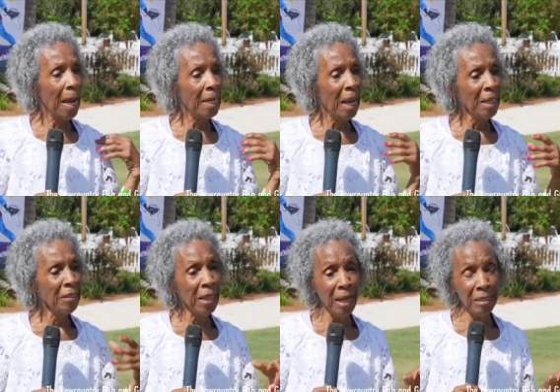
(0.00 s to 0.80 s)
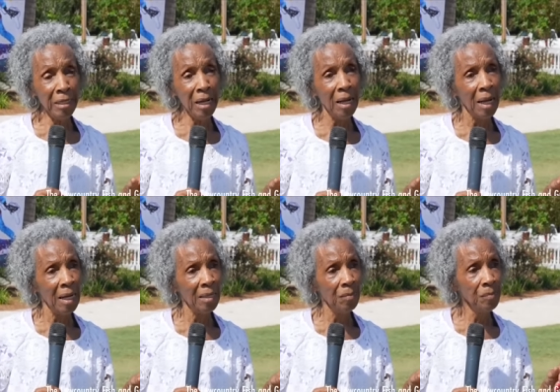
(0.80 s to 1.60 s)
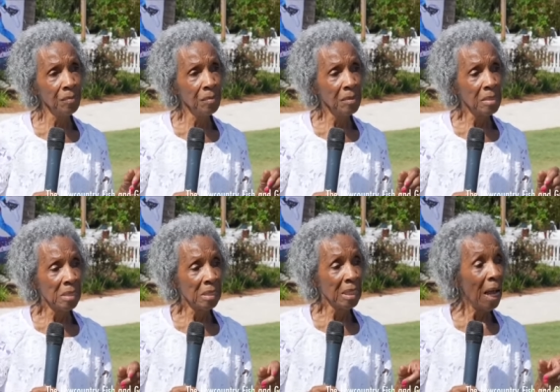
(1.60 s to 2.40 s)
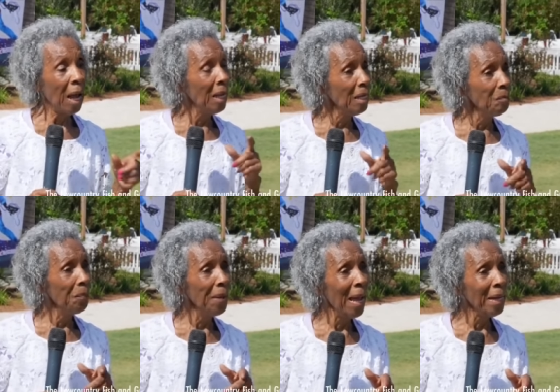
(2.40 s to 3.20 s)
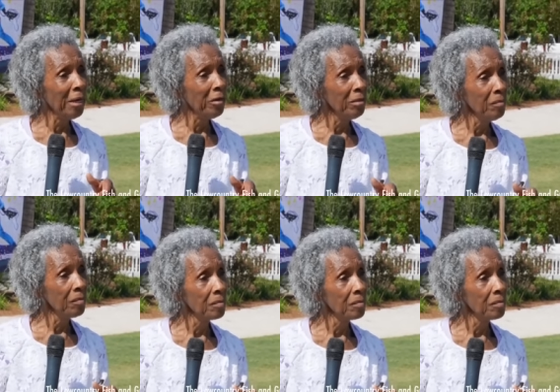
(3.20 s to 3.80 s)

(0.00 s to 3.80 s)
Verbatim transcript: And at that time, the Island Packet,